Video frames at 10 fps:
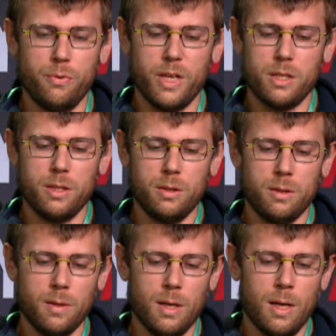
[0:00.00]
new
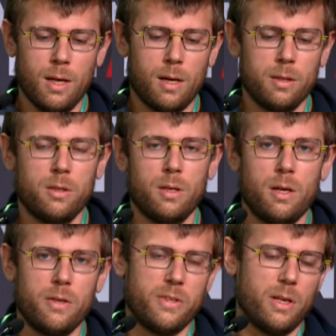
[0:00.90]
version, and
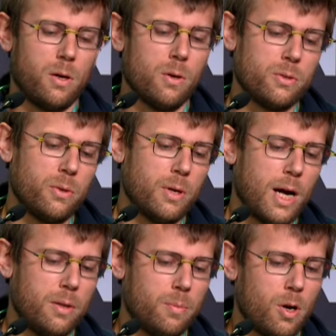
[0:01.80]
they also
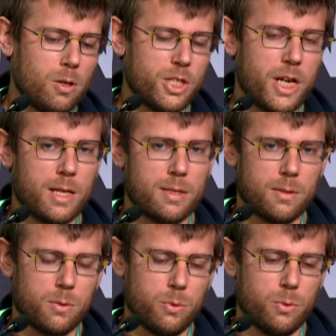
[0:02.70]
add more
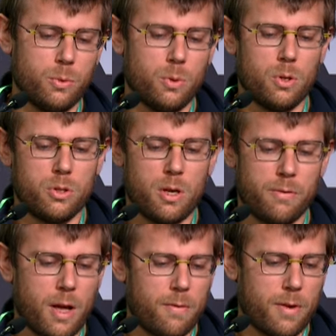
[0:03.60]
checks to other
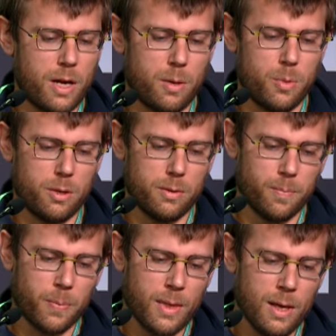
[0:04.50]
variables.
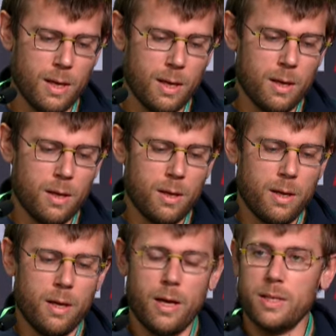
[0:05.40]

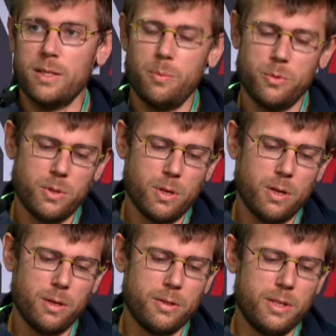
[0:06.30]
Except
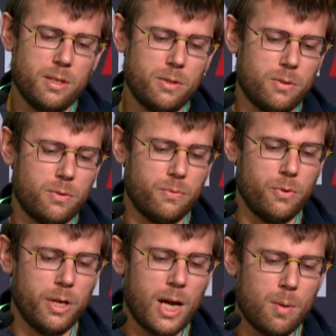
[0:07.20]
this
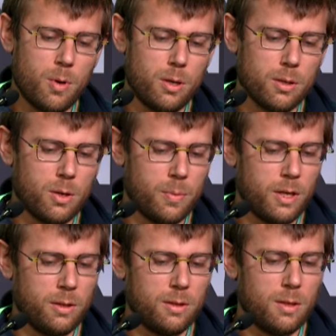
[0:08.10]
vulnerable
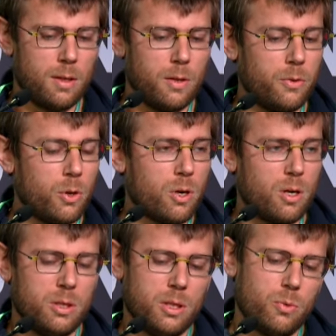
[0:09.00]
command, the
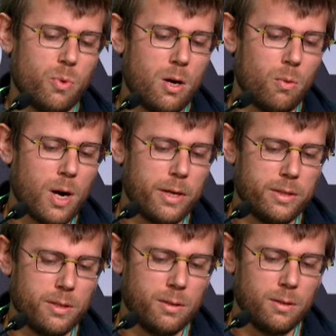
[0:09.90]
code is well
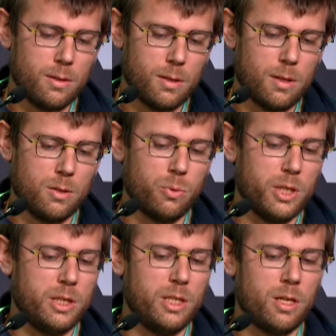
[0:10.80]
written, and
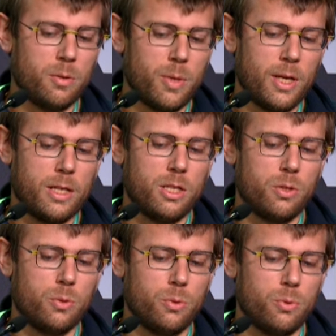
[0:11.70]
we didn't
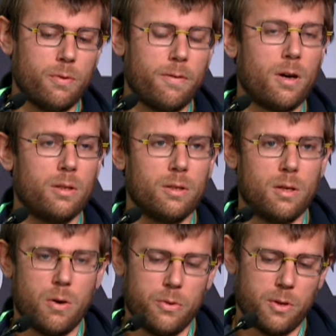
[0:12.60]
manage to find
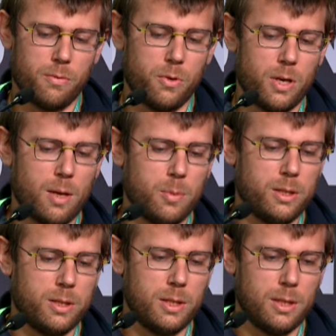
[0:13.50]
other
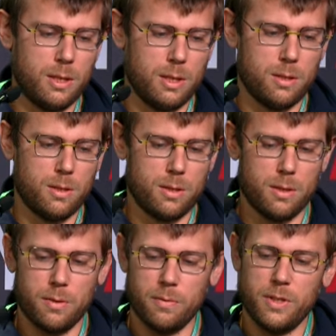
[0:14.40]
vulnerability in the
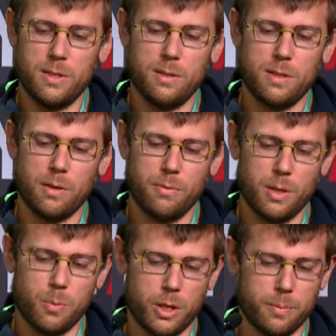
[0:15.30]
VCSEC
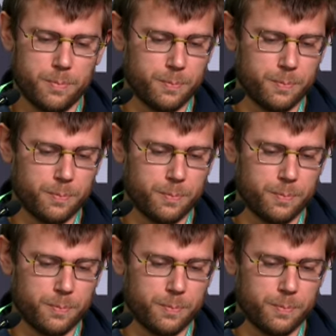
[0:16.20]
firmware.